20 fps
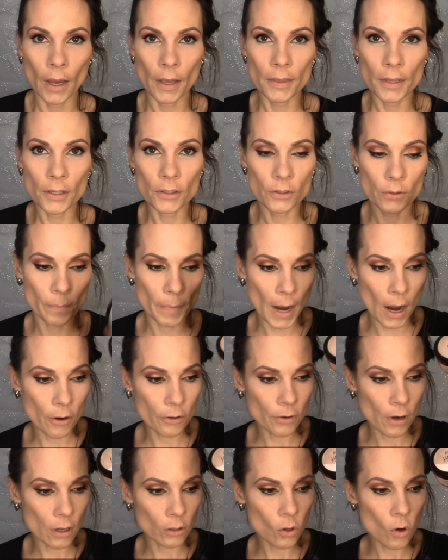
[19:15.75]
And then to
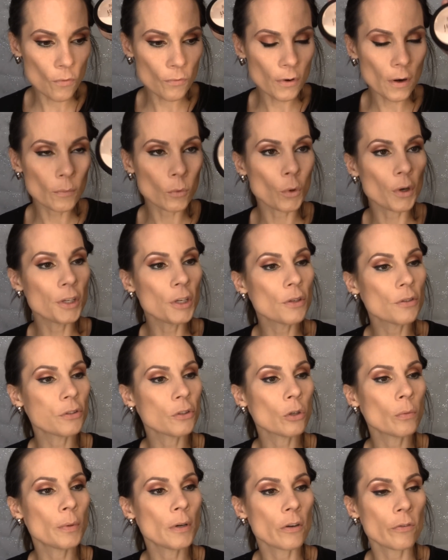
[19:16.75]
powder all over, I'm going to use a
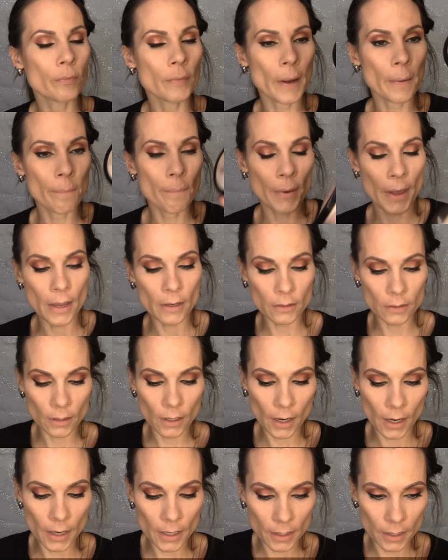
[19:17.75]
little bit of my Ben
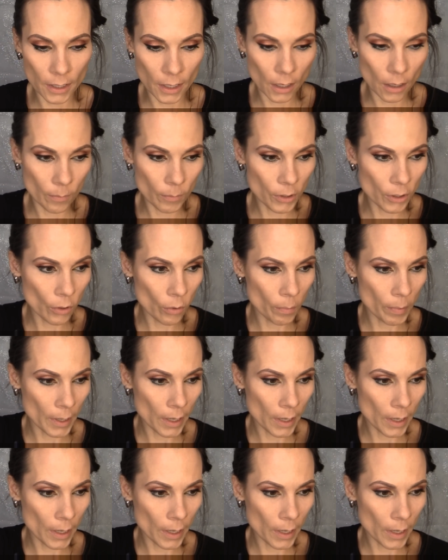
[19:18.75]
Nye Cameo